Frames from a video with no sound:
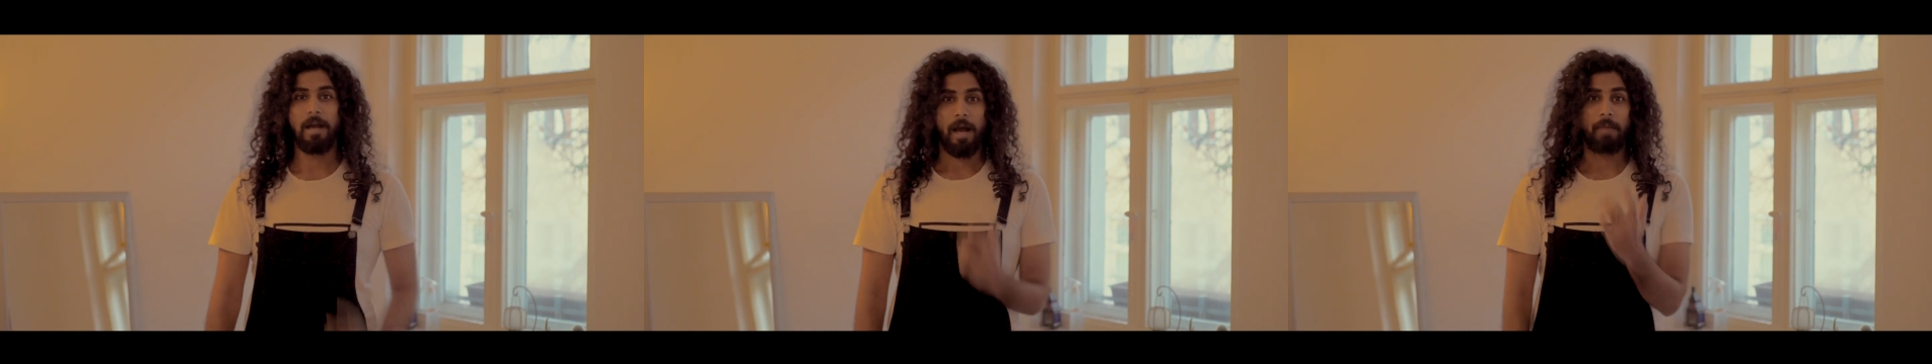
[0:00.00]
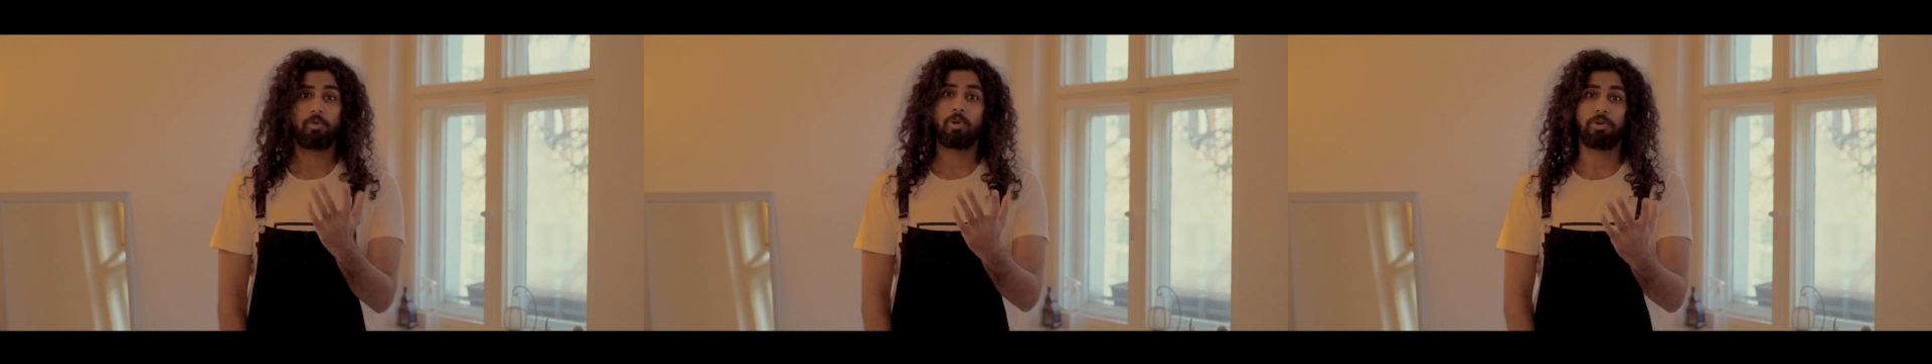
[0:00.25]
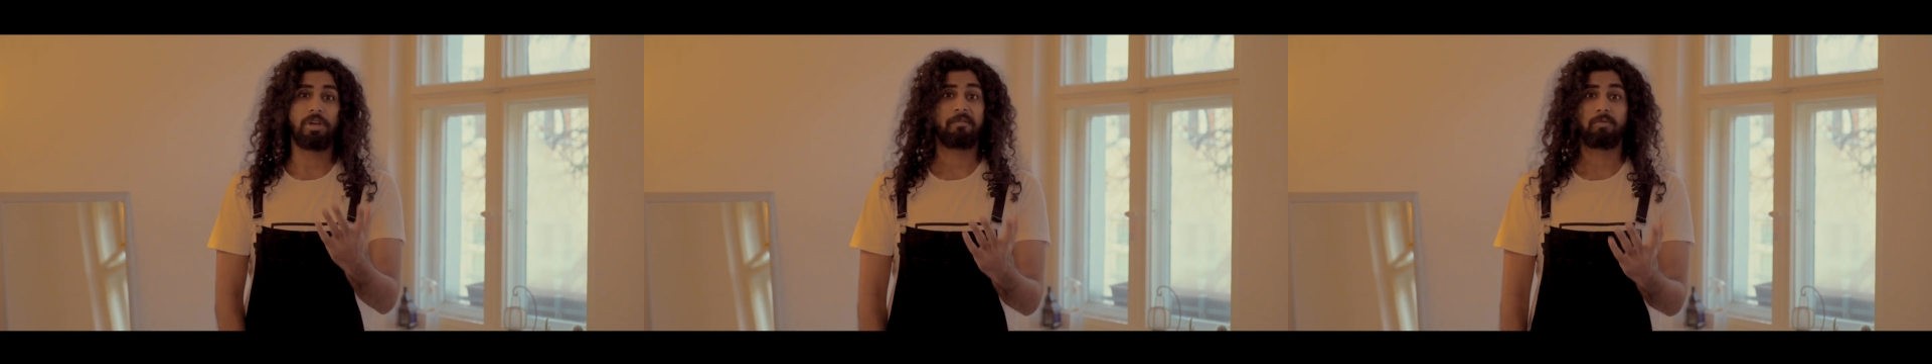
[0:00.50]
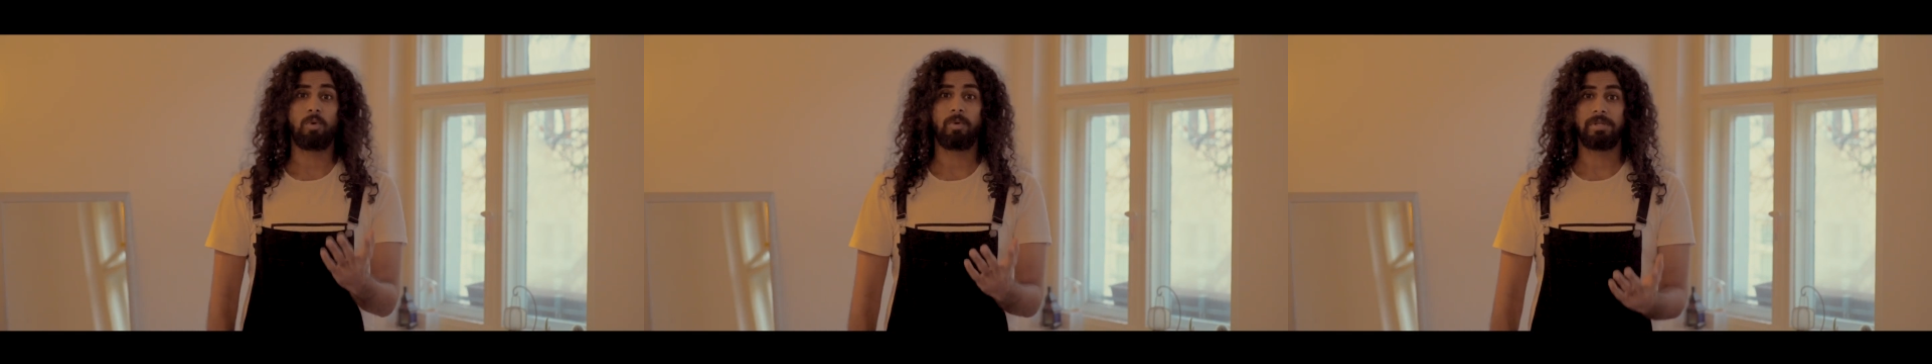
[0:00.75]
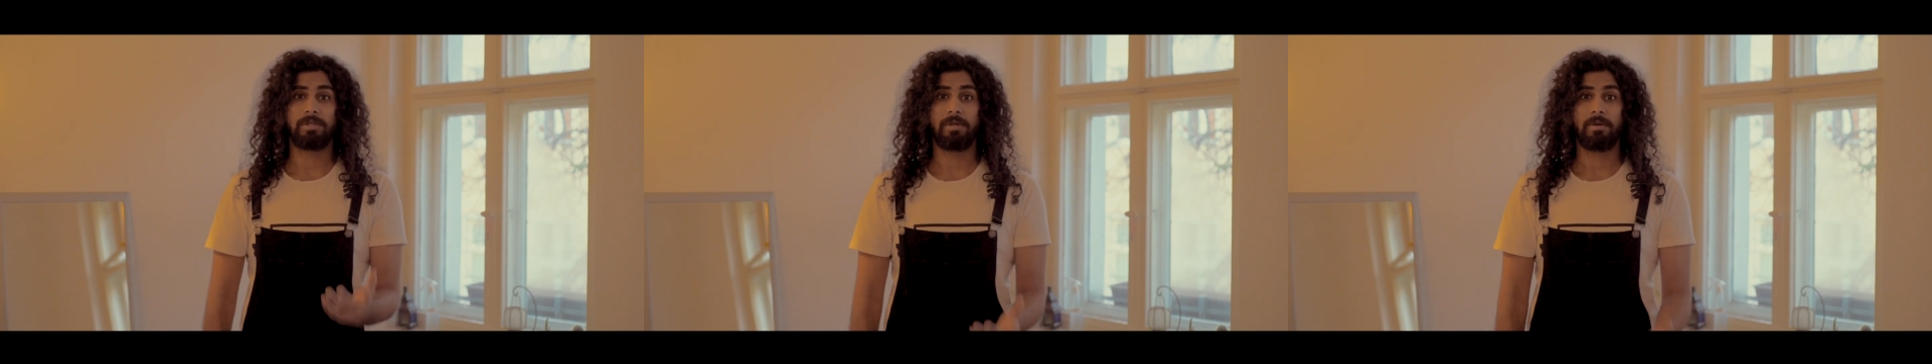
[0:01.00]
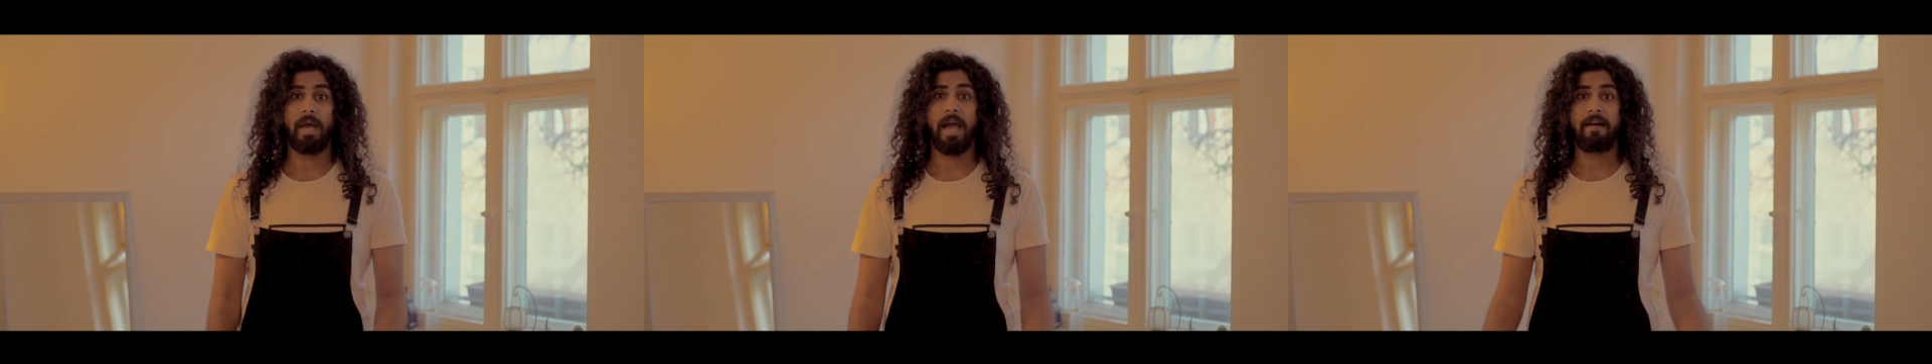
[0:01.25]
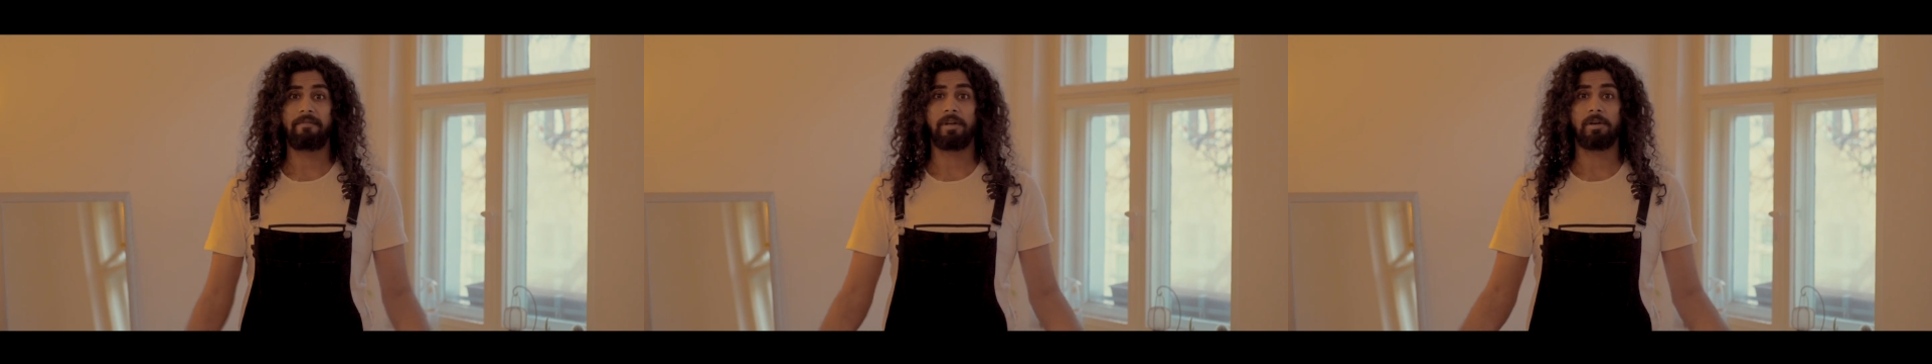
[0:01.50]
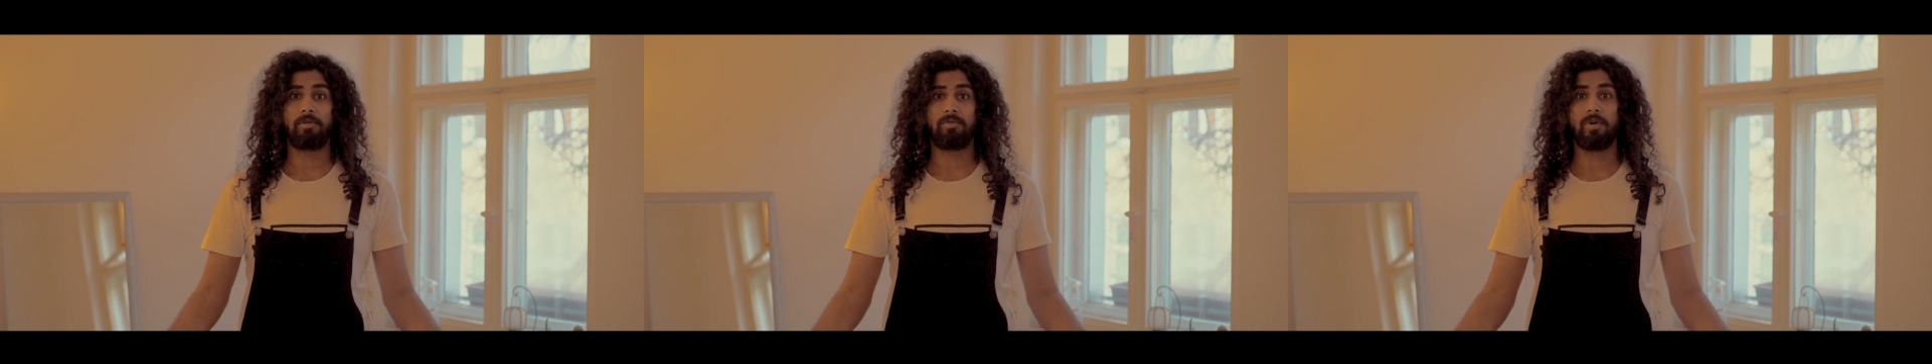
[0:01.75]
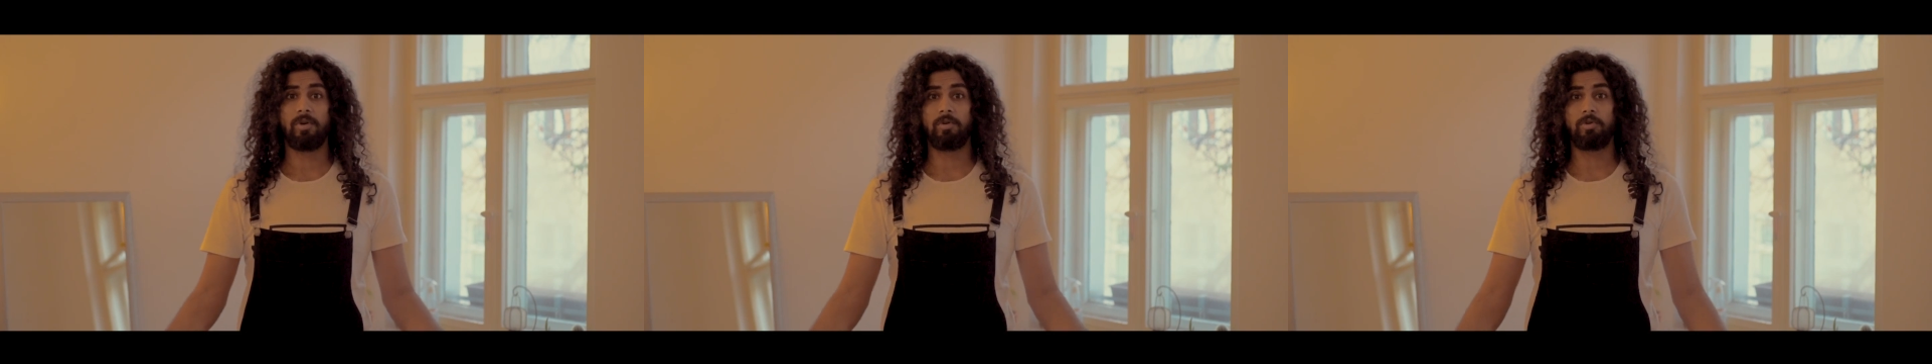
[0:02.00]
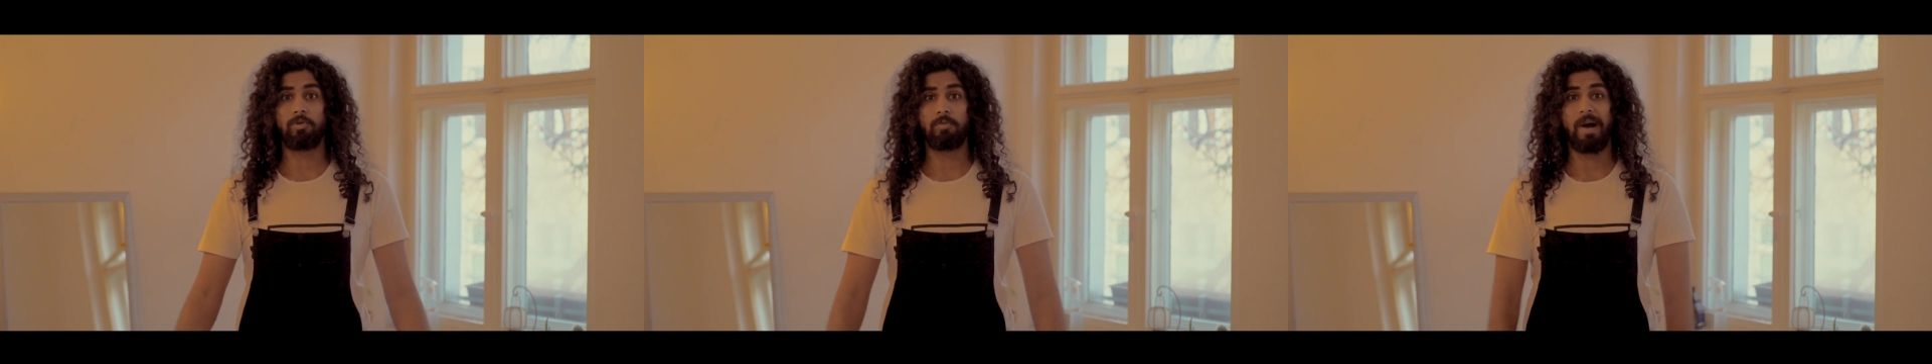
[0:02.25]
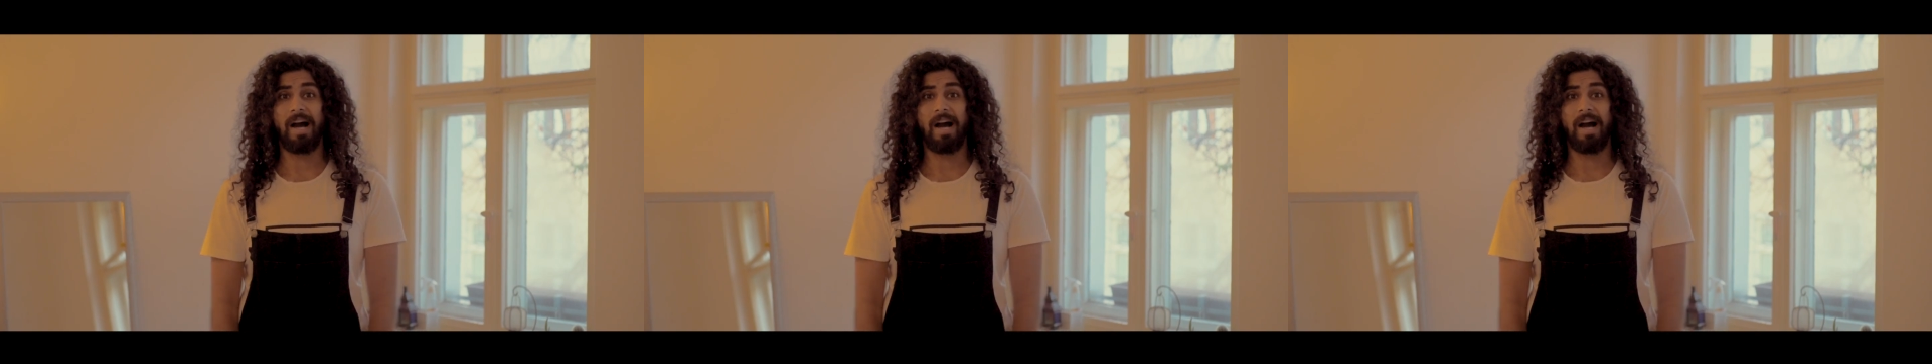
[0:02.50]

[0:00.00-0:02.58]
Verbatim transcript: I'm looking forward to having a room,